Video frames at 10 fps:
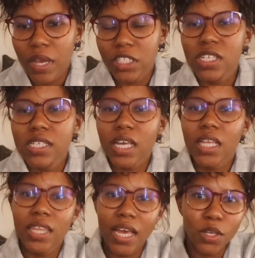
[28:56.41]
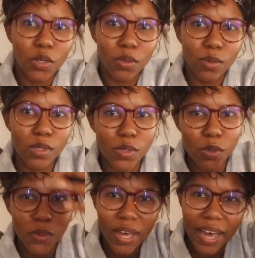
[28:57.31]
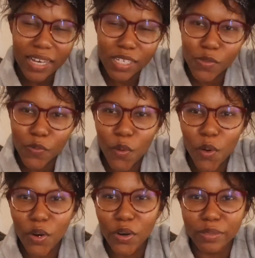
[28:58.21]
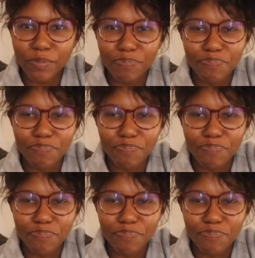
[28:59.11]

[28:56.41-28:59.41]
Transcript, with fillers: just say thank you to you guys for